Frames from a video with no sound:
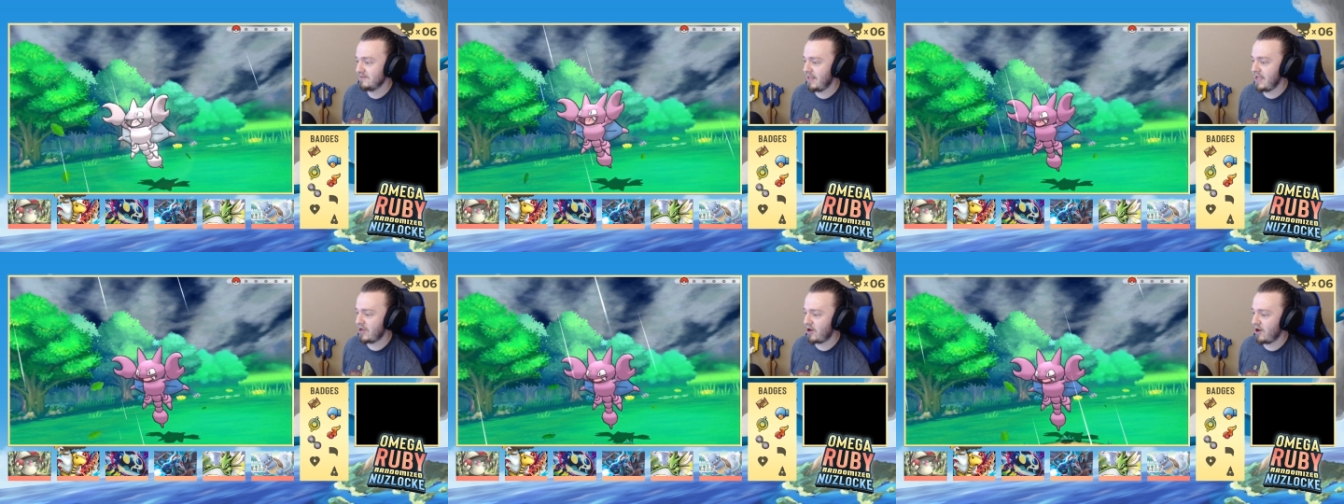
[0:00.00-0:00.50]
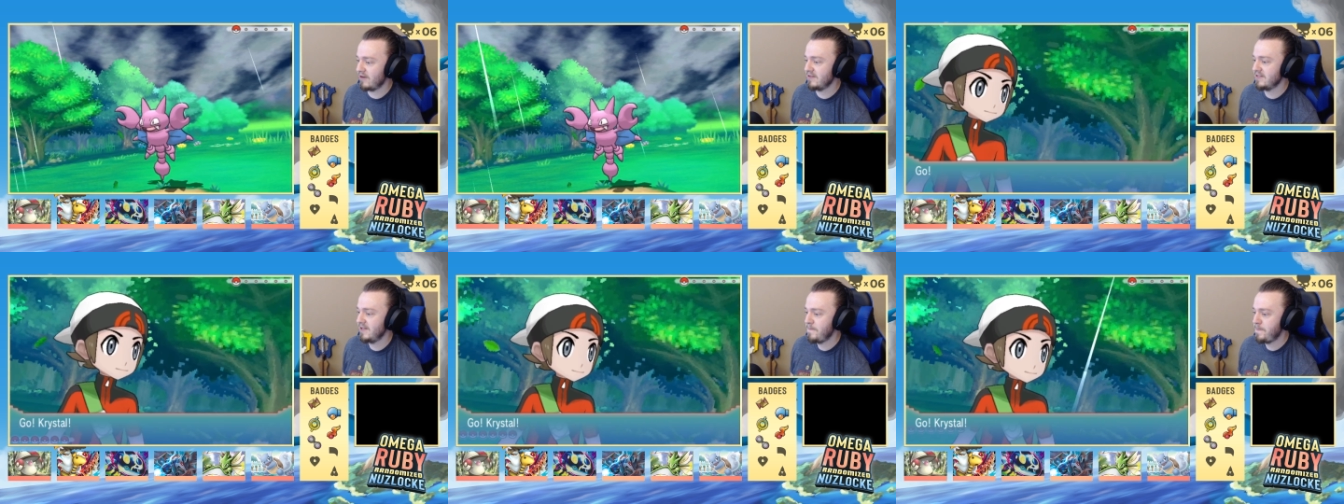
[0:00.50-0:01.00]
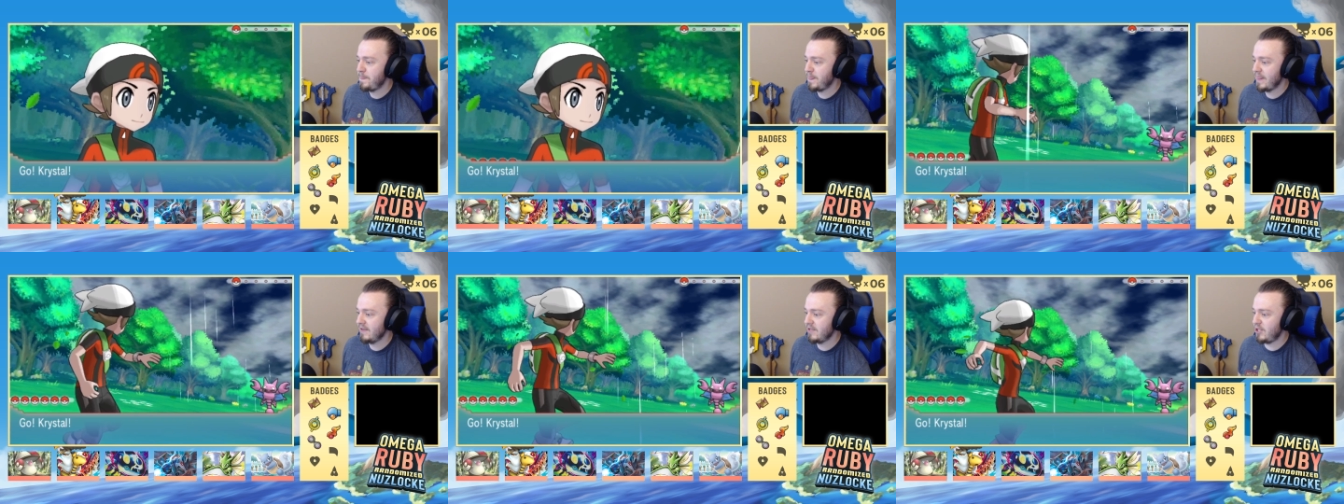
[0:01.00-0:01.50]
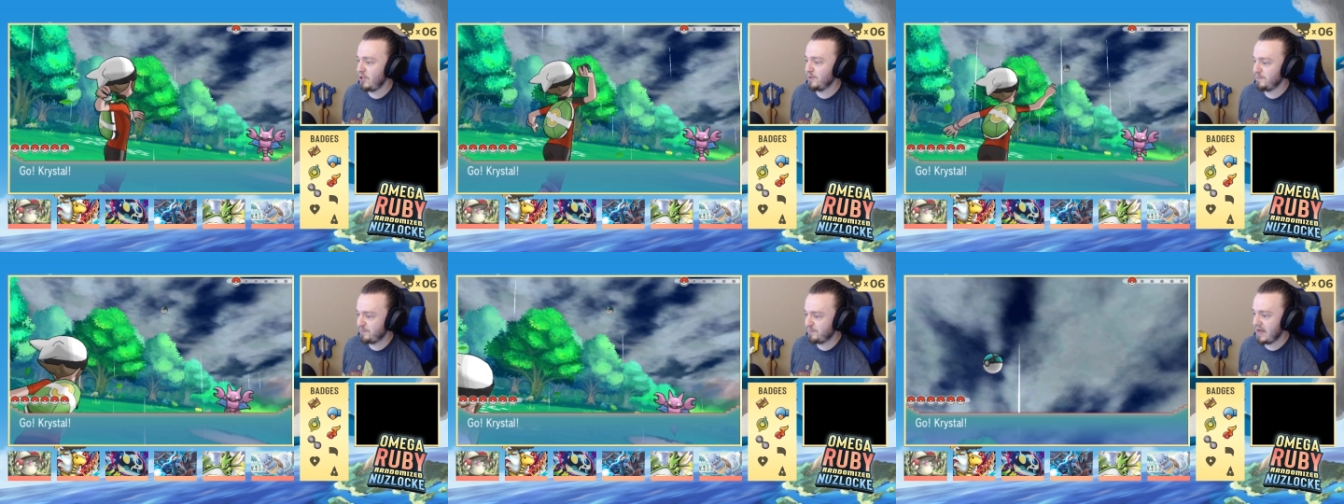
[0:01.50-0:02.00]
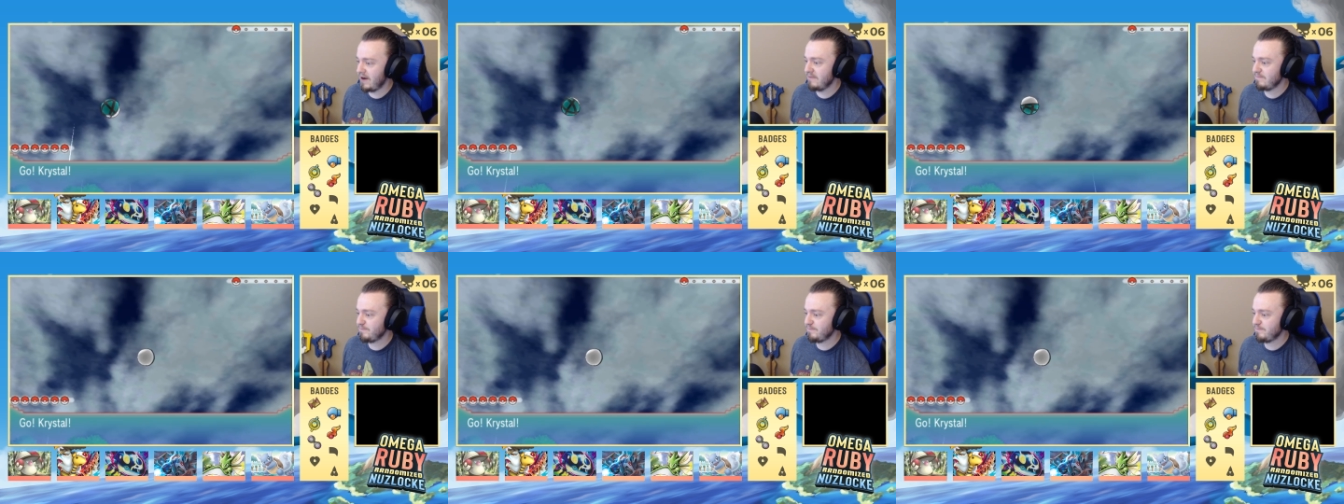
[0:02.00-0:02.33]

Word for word: Gligar. Cute. All right.